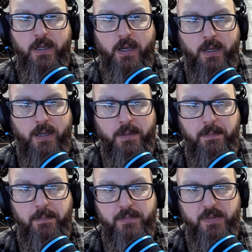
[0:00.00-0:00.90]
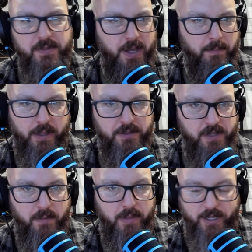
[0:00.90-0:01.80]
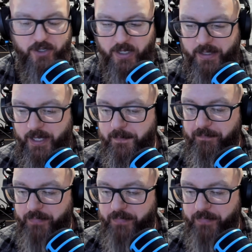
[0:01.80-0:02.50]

some dumbbells on a bench like that.